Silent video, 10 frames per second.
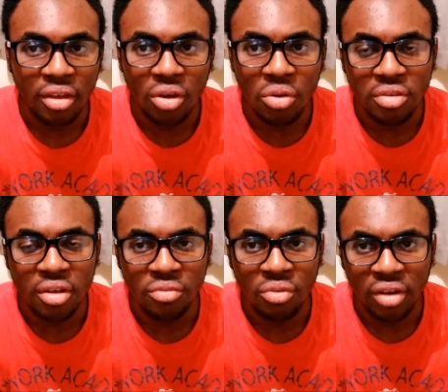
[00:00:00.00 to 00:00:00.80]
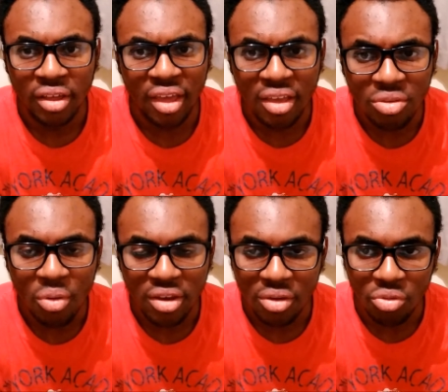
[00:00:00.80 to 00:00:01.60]
Cosine rule, like a
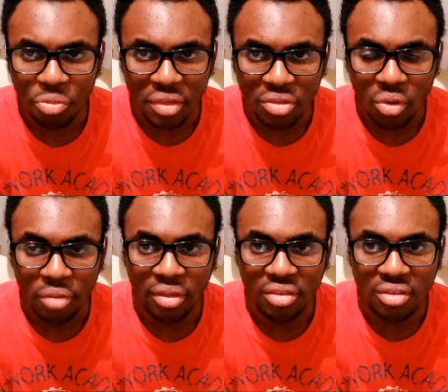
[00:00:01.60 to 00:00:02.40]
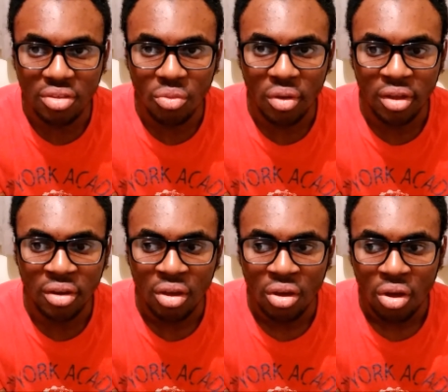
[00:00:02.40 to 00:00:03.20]
squared equals b squared plus c squared
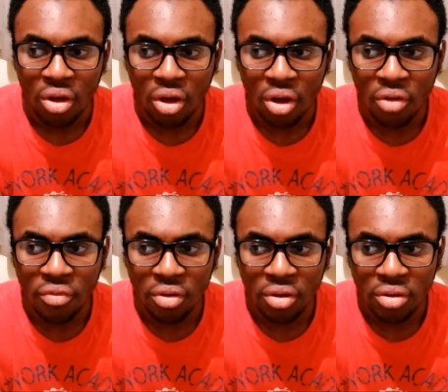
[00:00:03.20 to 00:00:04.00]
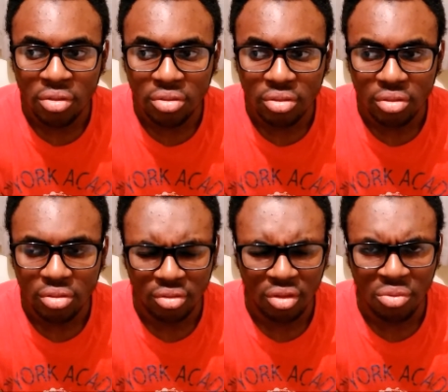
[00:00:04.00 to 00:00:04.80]
over
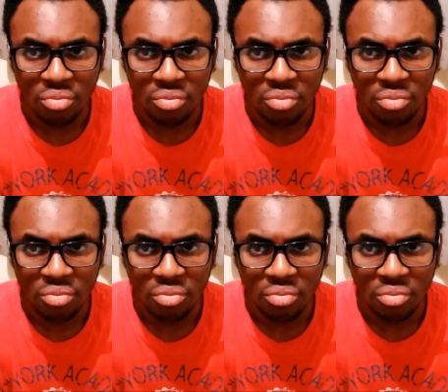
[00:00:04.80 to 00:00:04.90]
no